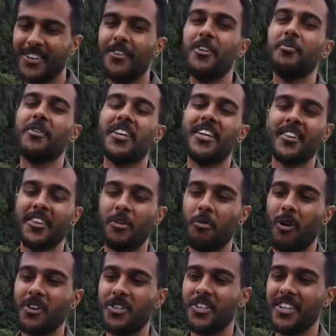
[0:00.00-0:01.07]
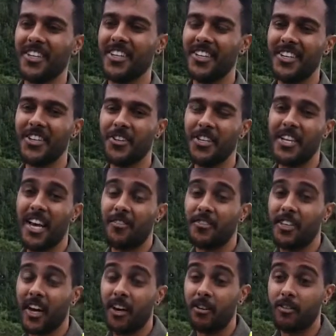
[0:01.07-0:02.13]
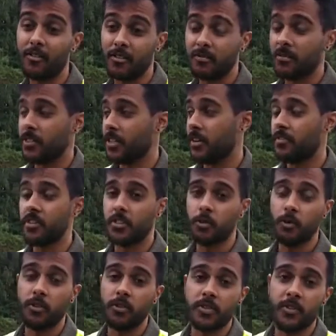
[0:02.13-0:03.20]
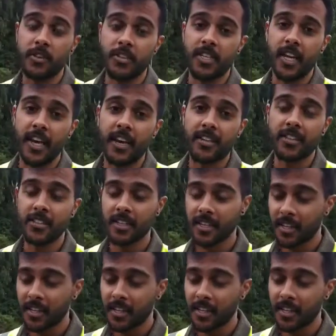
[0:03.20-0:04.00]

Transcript: Anybody out there watching, you have to do all this firsthand.